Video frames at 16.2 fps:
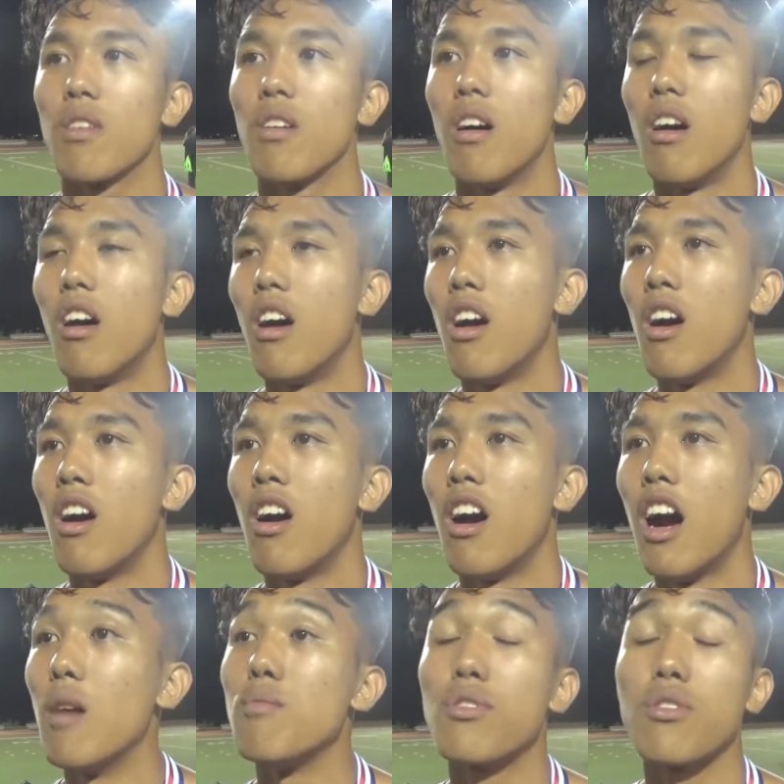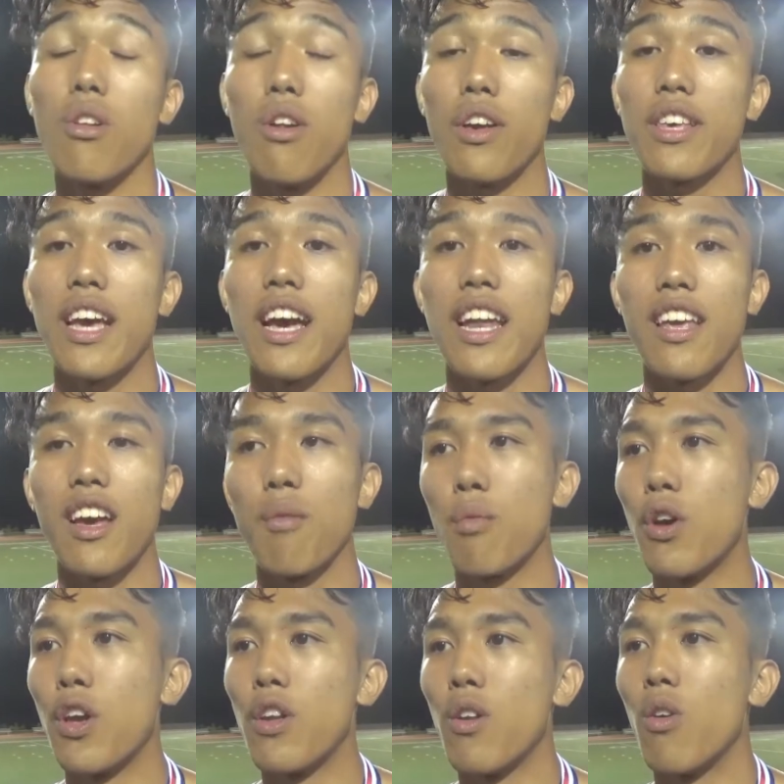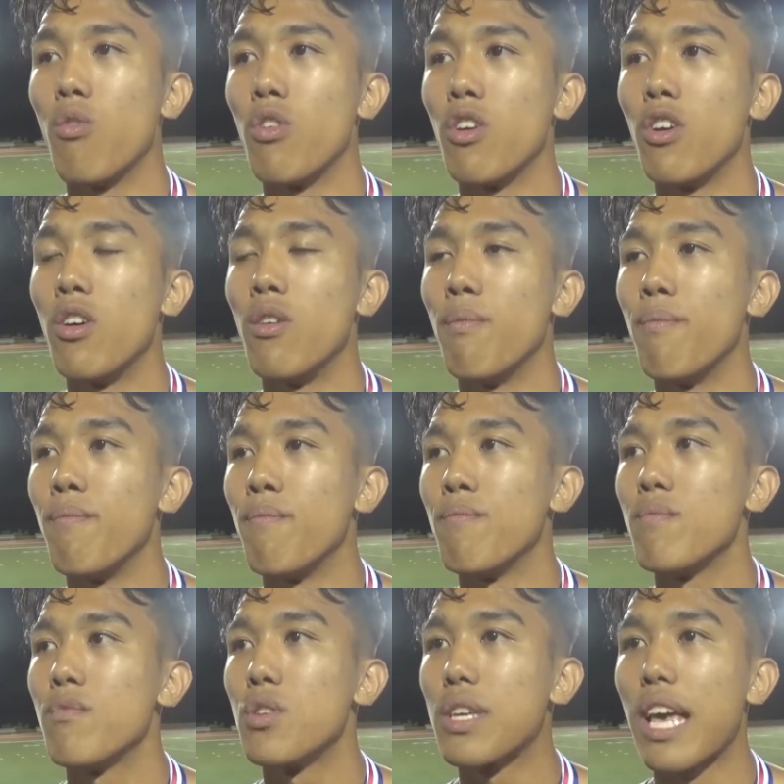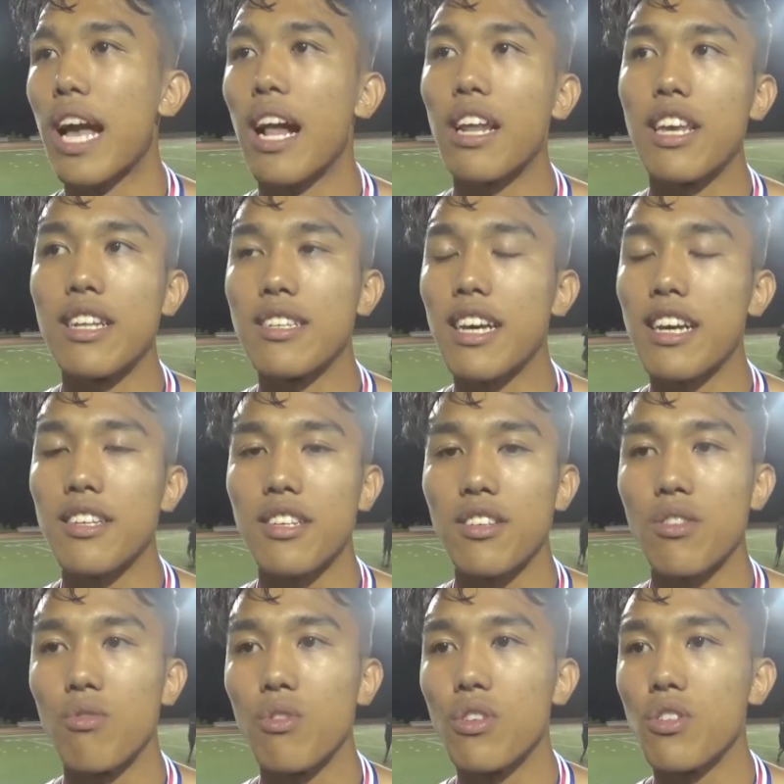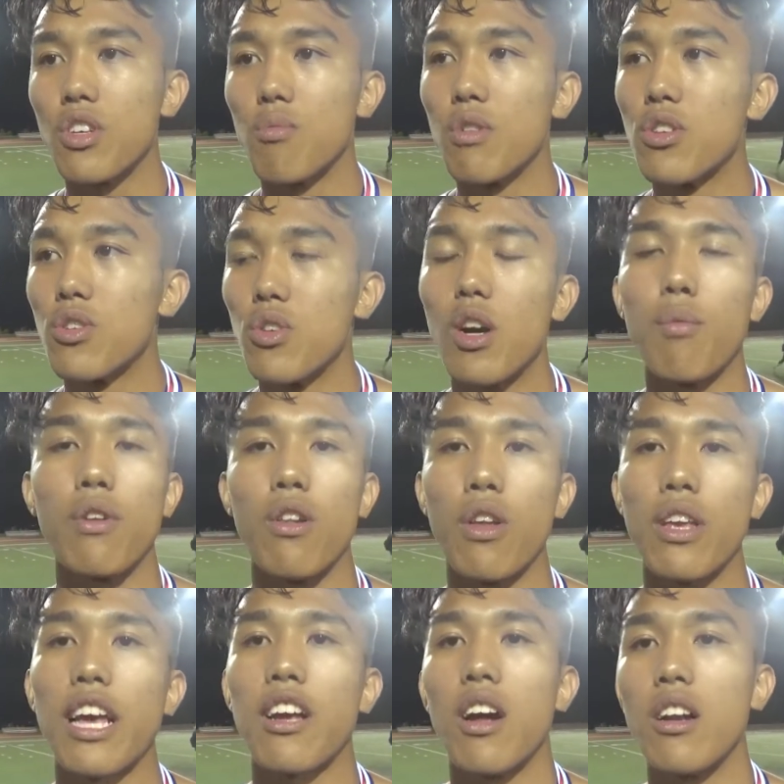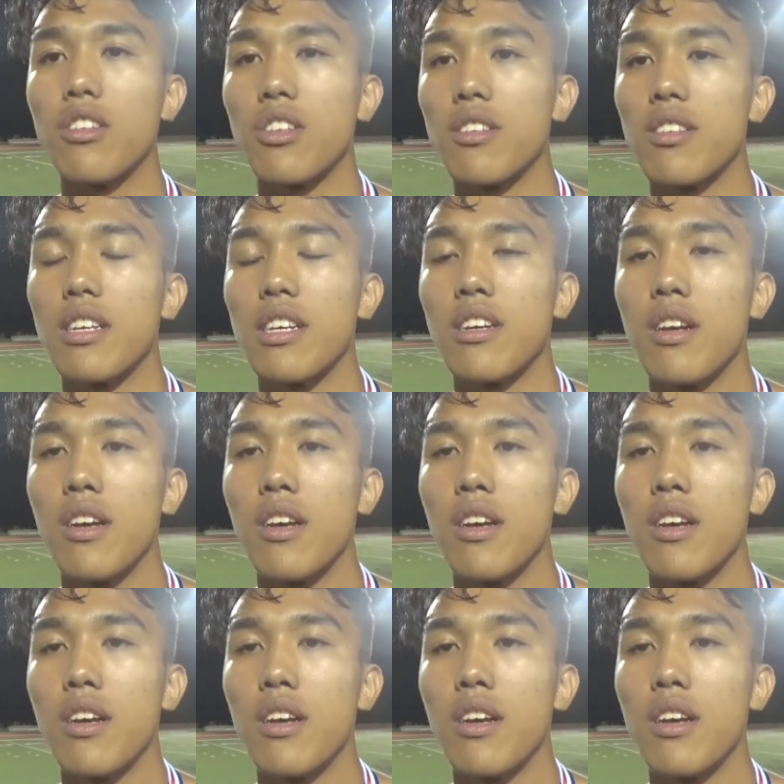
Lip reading: I'm still looking at it. I'm going over to Cali in Texas over the summer, so I'm going to look at colleges there.